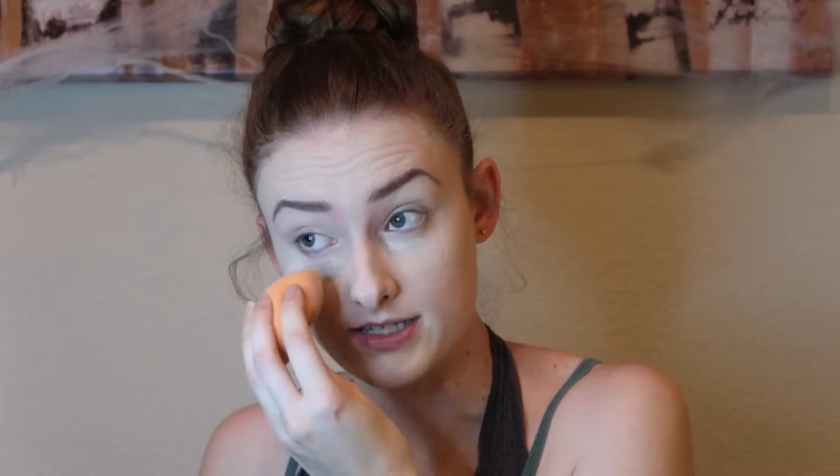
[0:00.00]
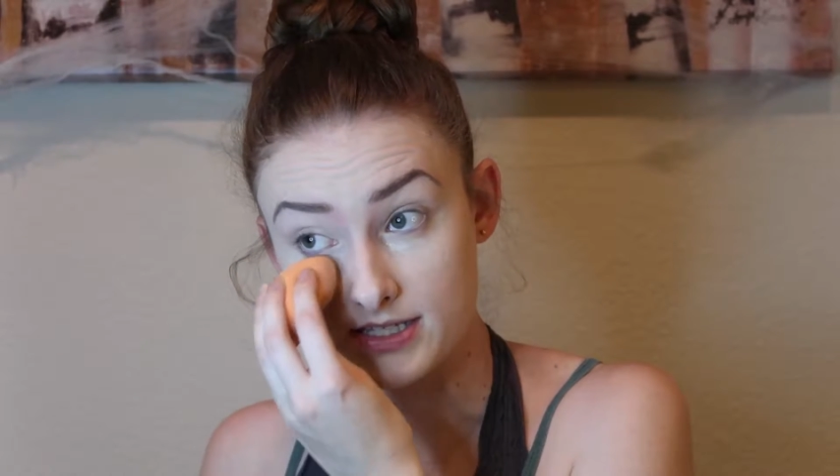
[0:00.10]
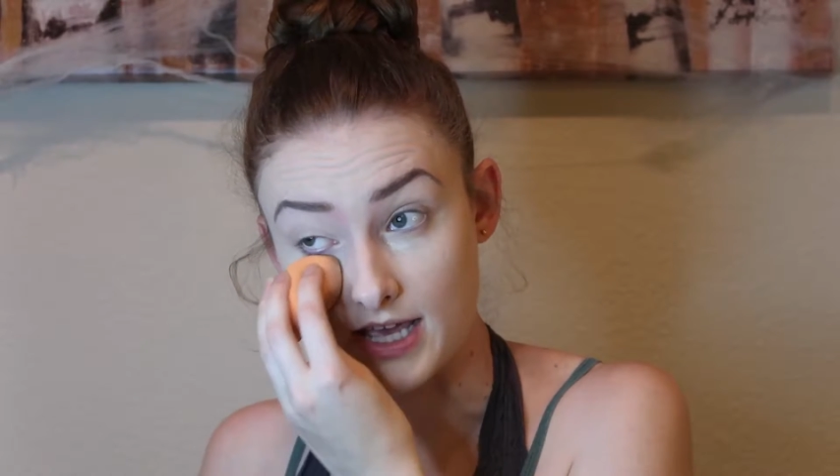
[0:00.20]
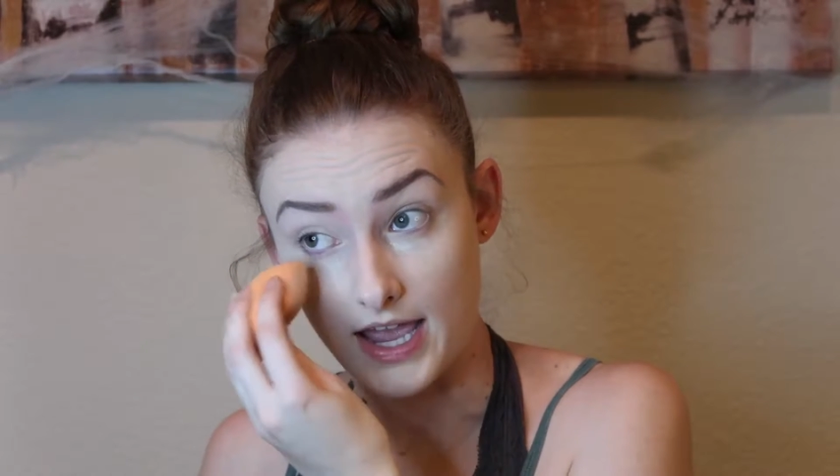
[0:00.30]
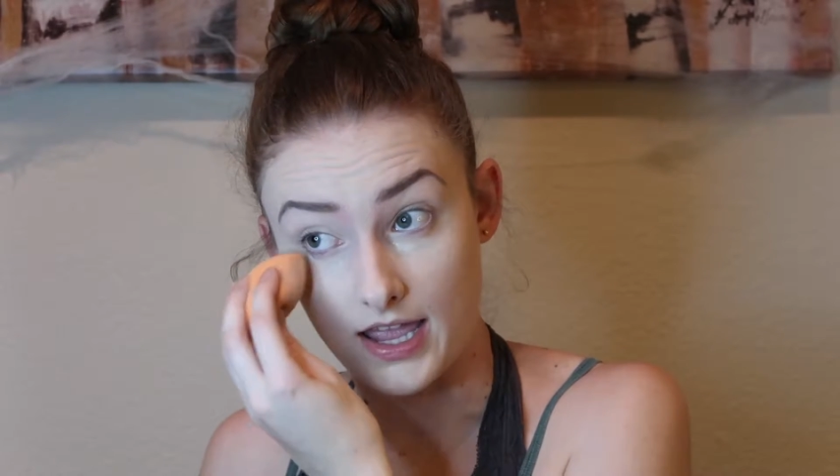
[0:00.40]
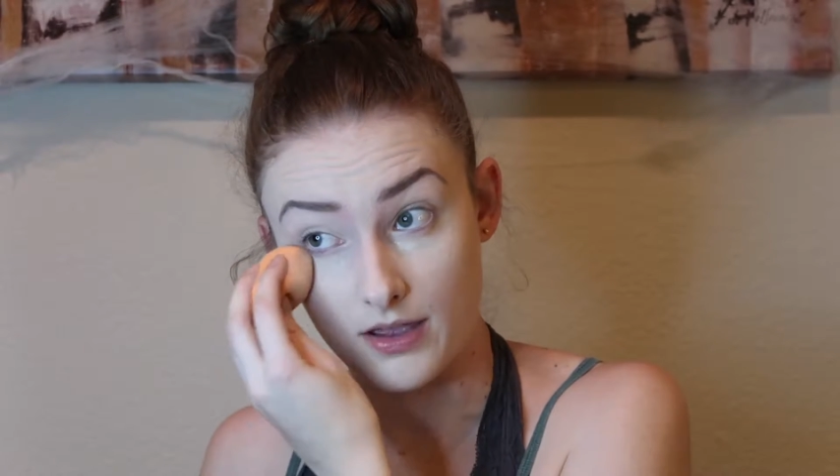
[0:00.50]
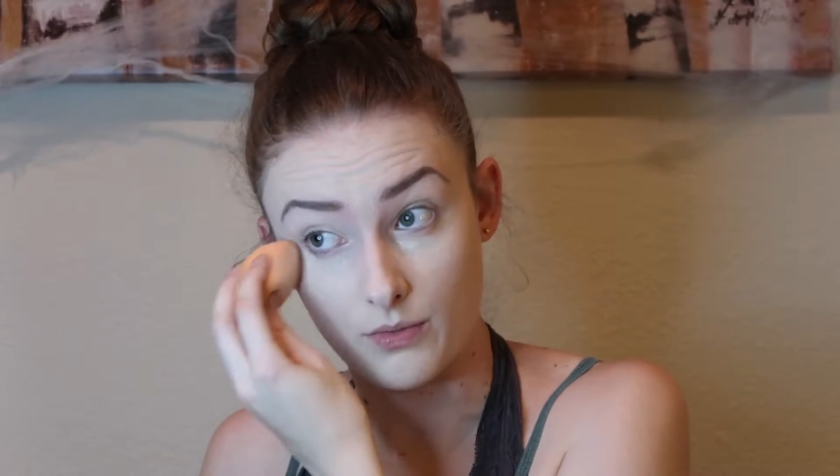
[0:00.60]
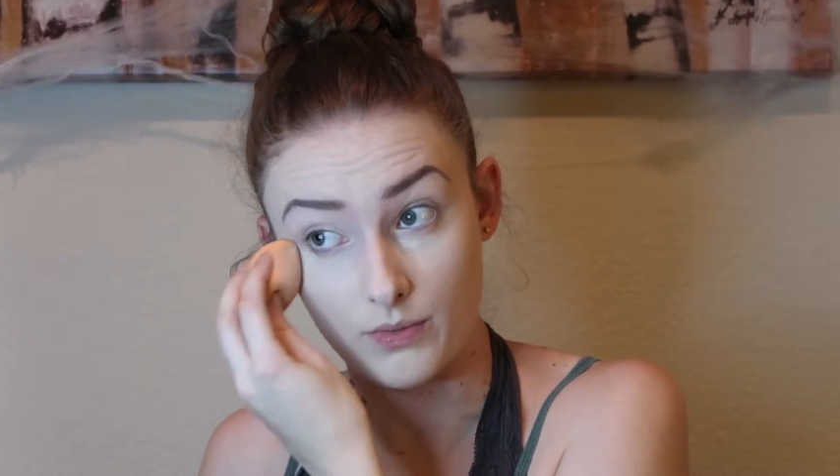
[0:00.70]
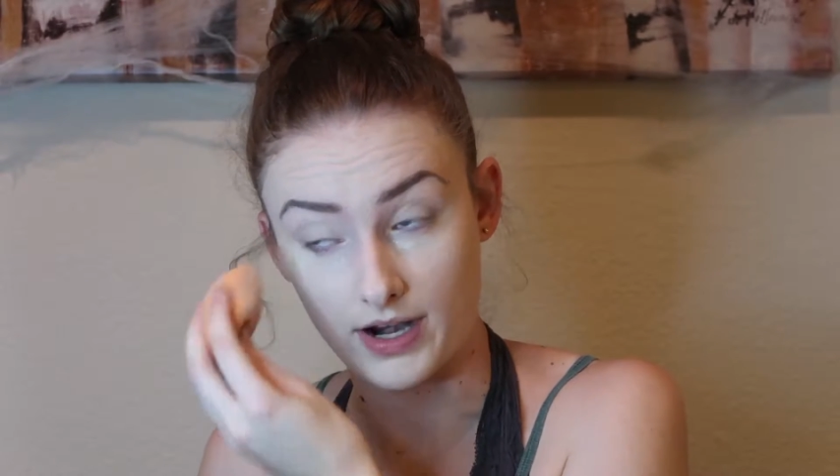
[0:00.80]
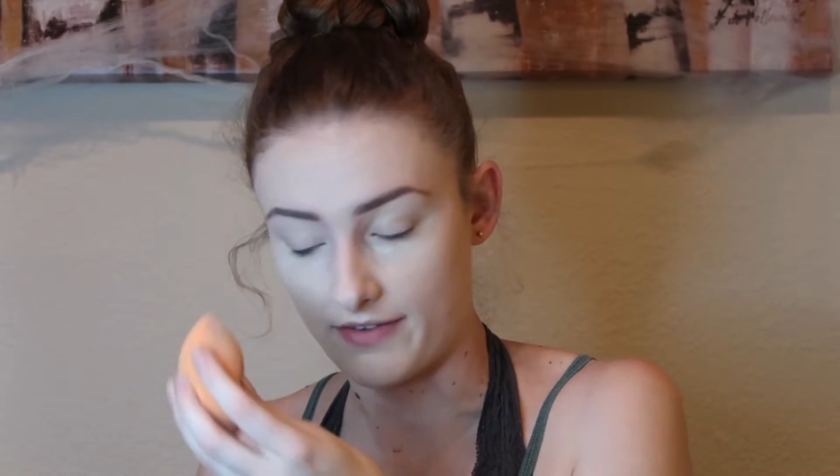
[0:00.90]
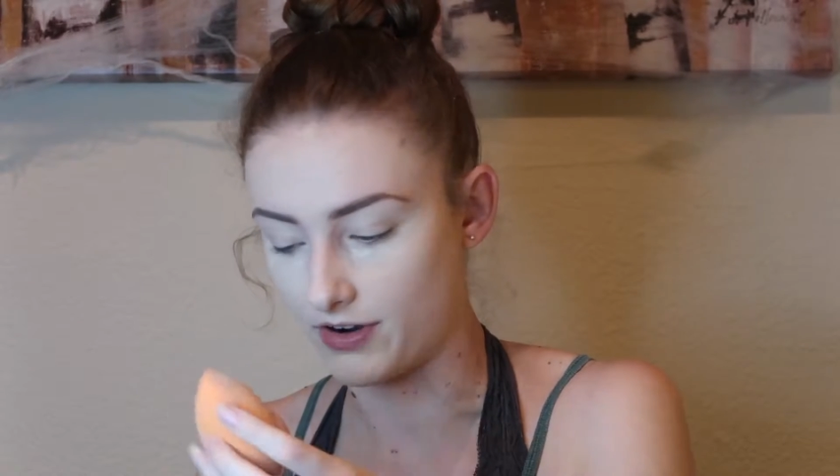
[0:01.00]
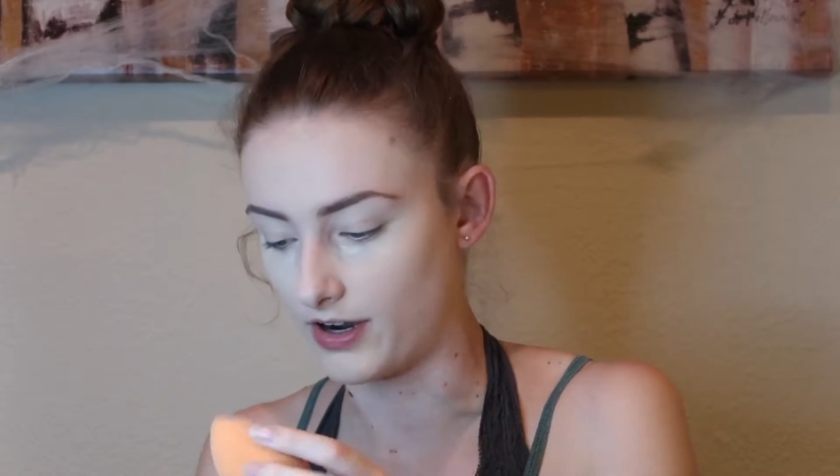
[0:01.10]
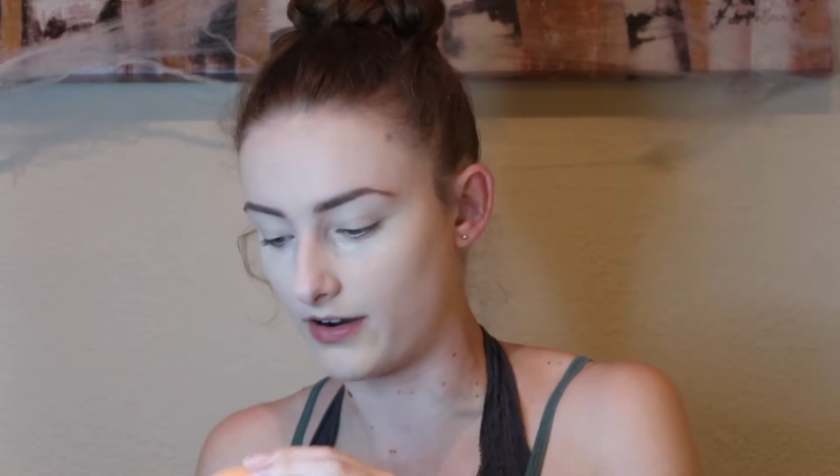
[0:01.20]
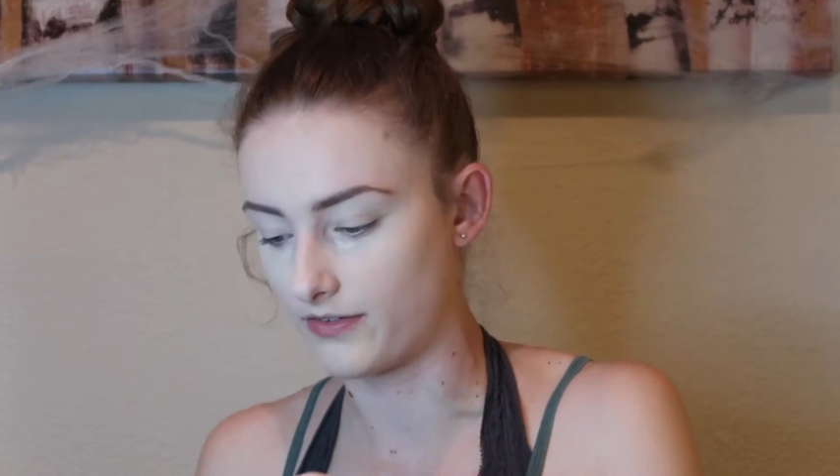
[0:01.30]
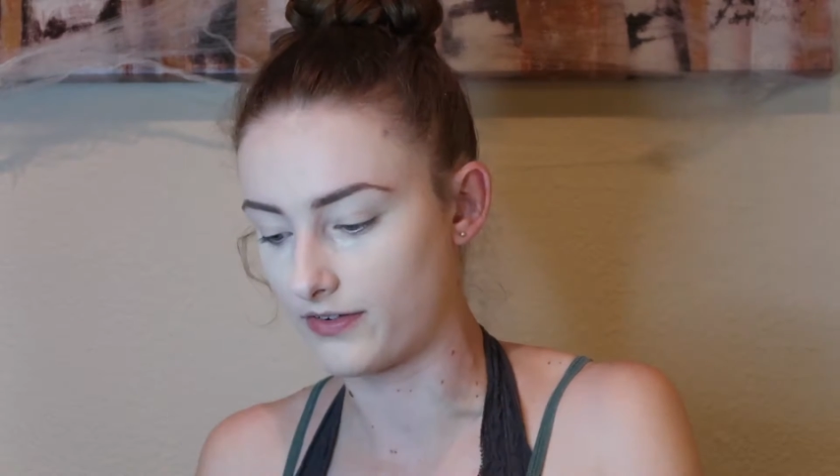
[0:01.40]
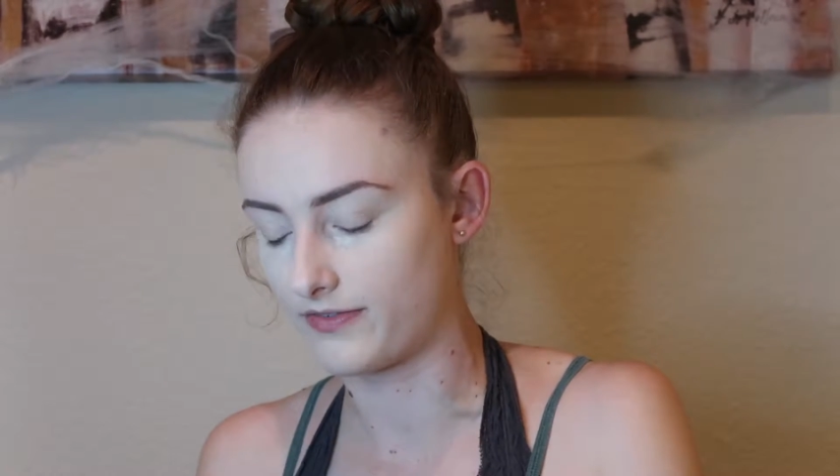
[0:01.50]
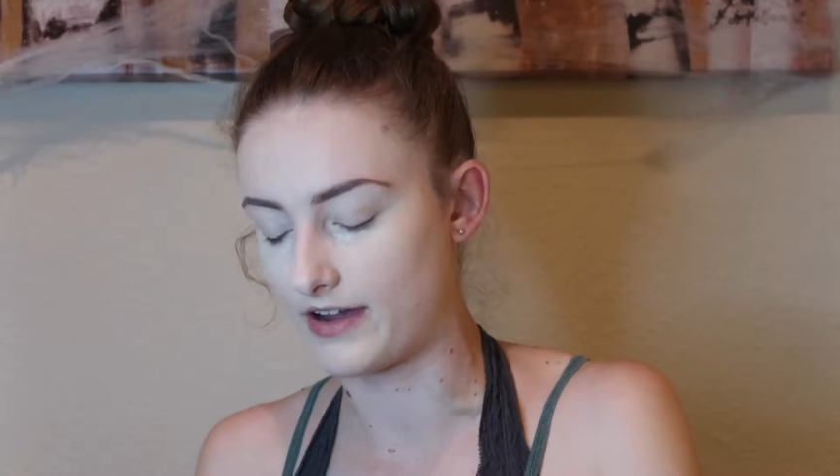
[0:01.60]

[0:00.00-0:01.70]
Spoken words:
set whatever